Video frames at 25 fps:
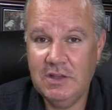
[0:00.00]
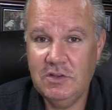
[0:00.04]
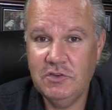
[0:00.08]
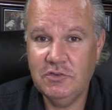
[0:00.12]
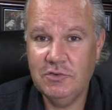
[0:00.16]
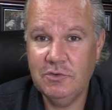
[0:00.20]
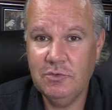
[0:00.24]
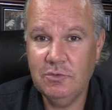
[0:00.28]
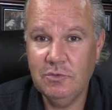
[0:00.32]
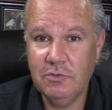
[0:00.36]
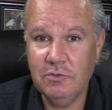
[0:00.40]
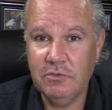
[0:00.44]

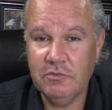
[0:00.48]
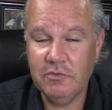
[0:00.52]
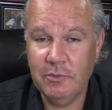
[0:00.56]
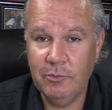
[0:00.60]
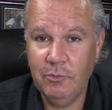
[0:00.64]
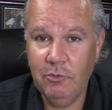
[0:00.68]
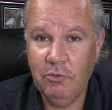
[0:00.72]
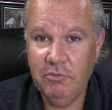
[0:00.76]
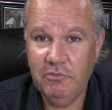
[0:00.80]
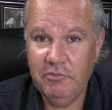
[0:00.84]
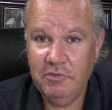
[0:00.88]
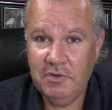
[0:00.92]
tuned for
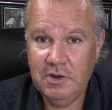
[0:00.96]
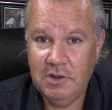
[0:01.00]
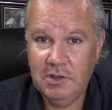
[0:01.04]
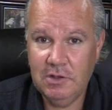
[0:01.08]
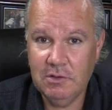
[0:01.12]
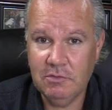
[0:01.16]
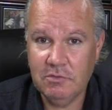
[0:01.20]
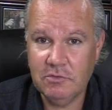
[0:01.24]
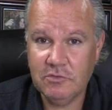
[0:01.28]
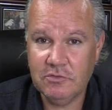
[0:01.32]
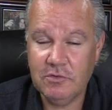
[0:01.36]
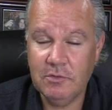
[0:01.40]
more
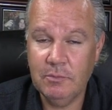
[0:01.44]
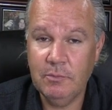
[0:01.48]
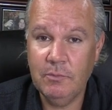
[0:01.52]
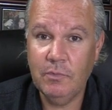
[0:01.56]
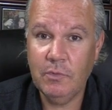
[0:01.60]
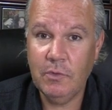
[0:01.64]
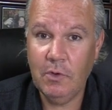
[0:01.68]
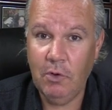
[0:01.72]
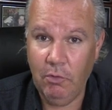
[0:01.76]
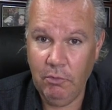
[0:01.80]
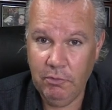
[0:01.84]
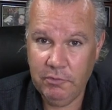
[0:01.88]
videos from
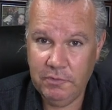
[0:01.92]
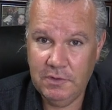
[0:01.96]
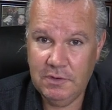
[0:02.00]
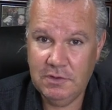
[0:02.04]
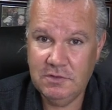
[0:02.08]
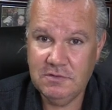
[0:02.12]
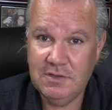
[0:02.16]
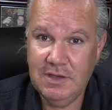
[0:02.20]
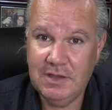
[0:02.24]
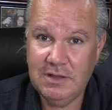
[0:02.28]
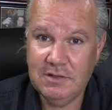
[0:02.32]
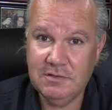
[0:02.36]
All
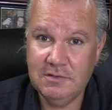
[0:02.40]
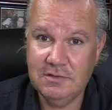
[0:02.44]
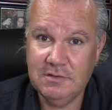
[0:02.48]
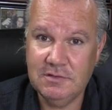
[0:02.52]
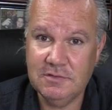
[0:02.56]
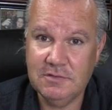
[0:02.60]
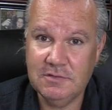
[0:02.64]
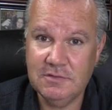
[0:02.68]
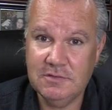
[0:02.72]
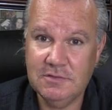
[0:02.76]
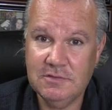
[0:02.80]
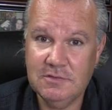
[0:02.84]
Things
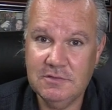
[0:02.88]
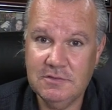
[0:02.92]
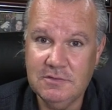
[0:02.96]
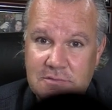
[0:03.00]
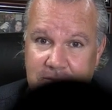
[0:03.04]
80s.